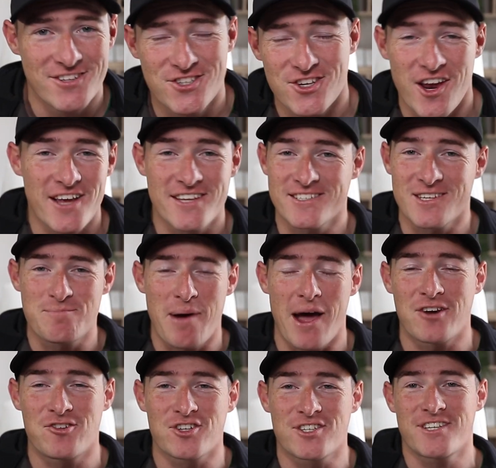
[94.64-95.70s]
Today's St.
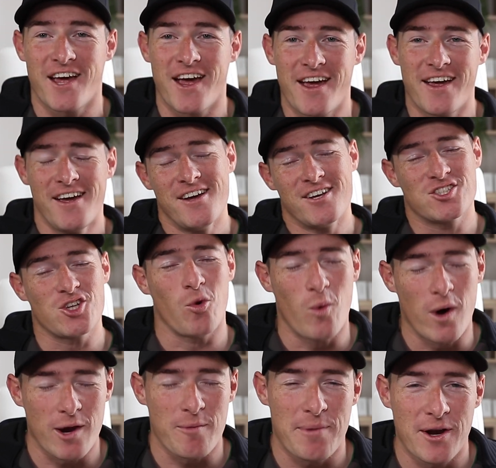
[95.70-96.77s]
Patrick's Day, so
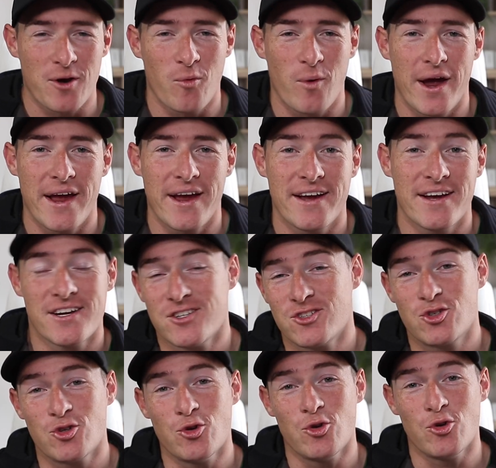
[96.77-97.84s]
what a better way
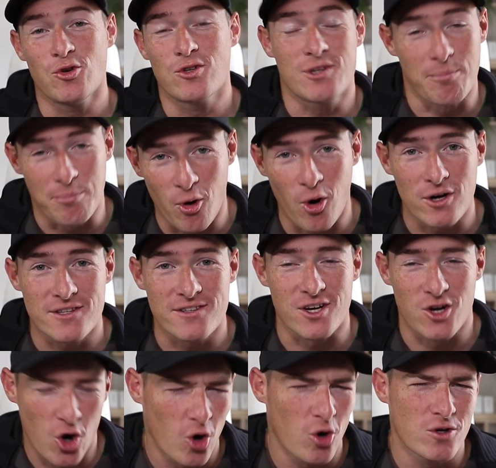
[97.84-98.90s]
to support the
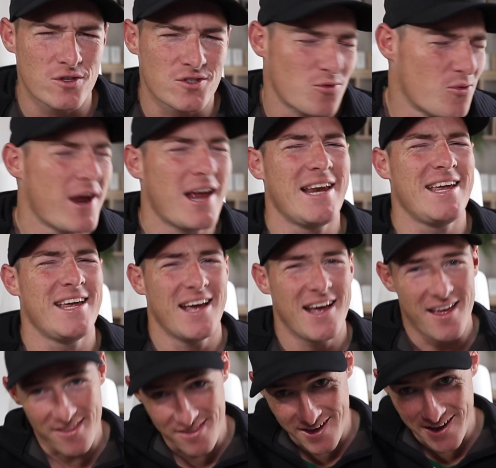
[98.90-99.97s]
cause, really,
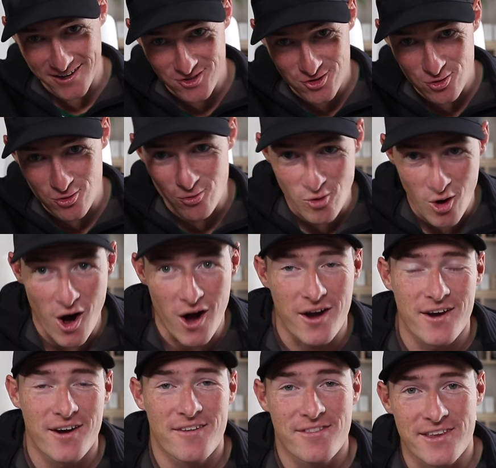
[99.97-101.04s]
than to
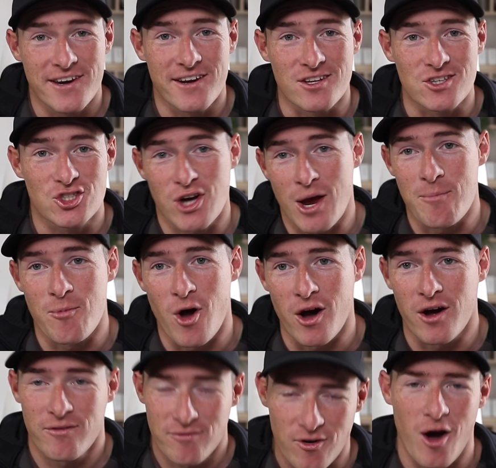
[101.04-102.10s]
rock the little
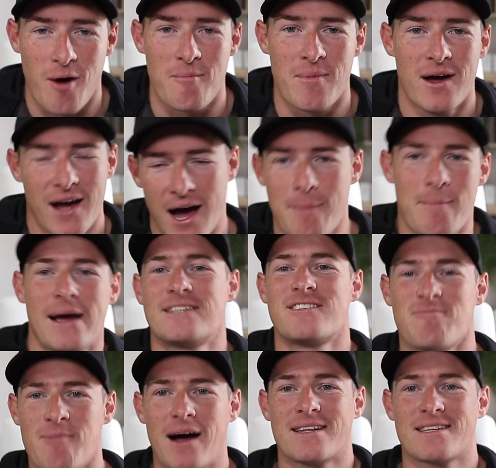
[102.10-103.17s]
shamrock from a mate
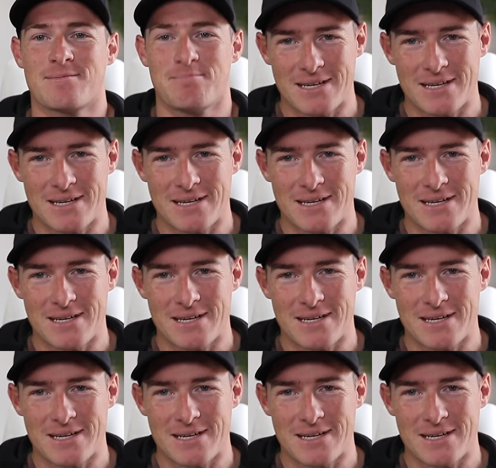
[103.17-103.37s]
of mine's